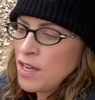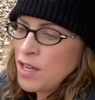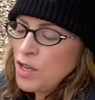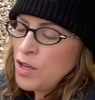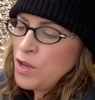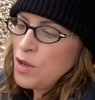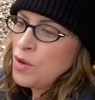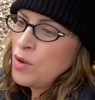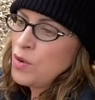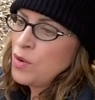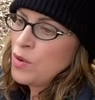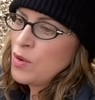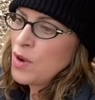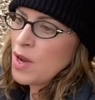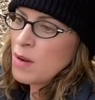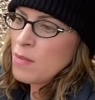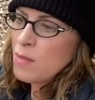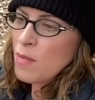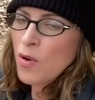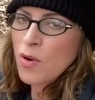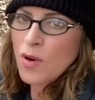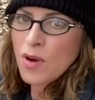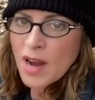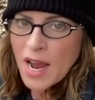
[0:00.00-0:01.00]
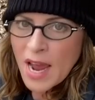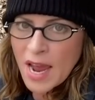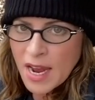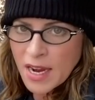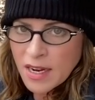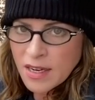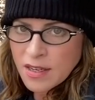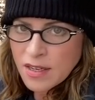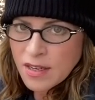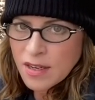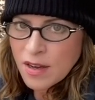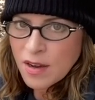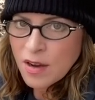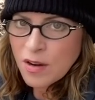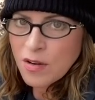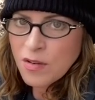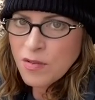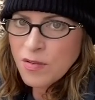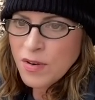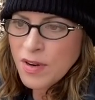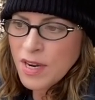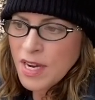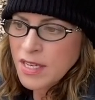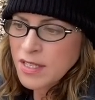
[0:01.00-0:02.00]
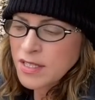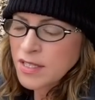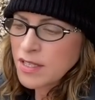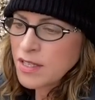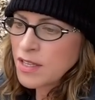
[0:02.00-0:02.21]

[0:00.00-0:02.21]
you more heck over it.